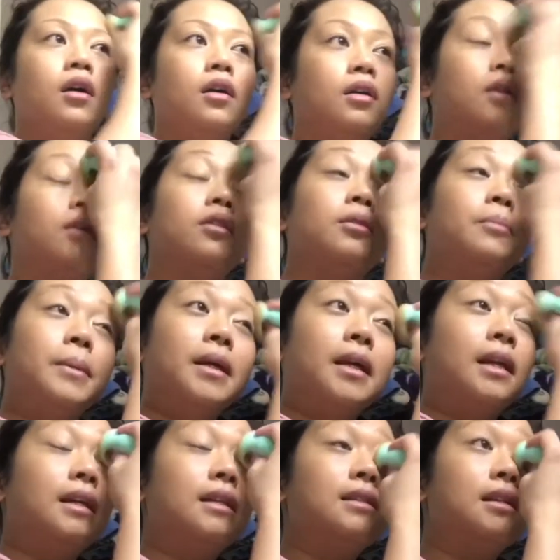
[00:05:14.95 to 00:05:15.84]
you know, in the
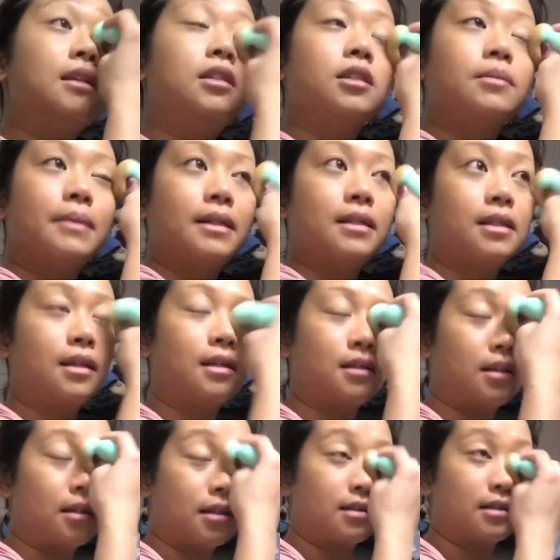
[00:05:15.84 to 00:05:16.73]
beginning stages, my
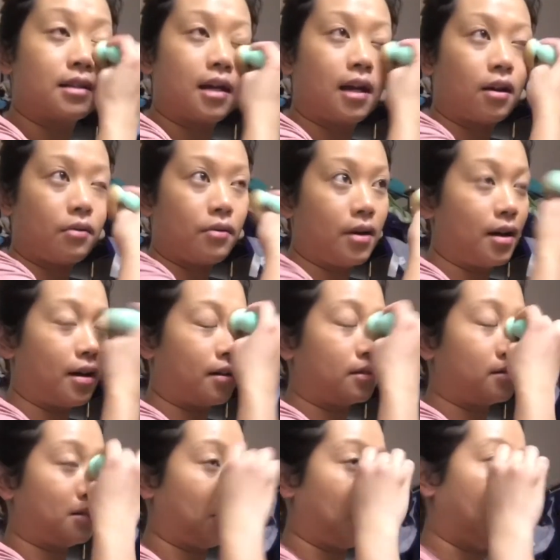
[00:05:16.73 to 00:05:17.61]
skin does kind of
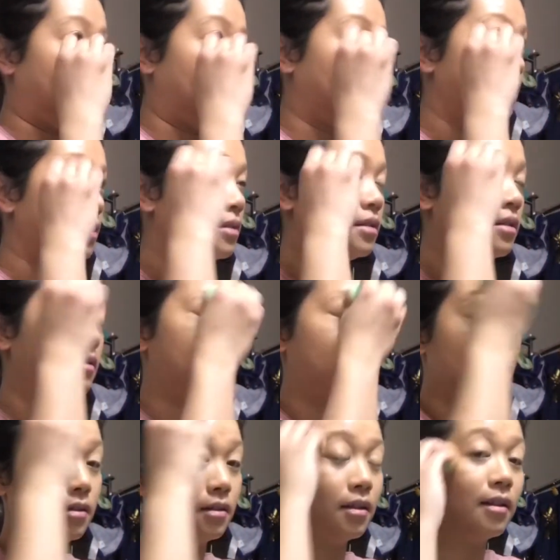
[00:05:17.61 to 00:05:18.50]
react to it. So
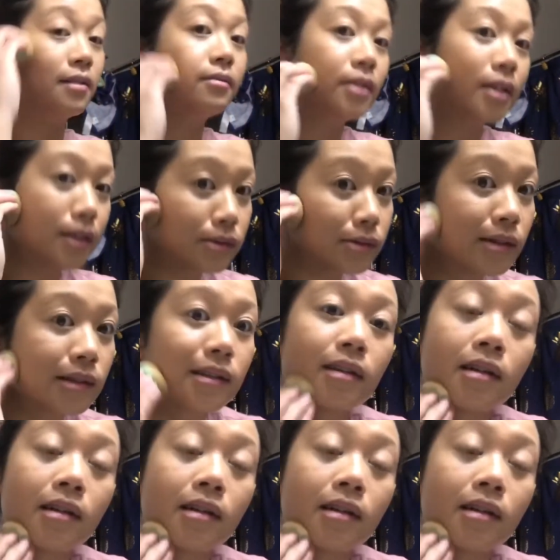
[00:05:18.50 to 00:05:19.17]
it's in that phase right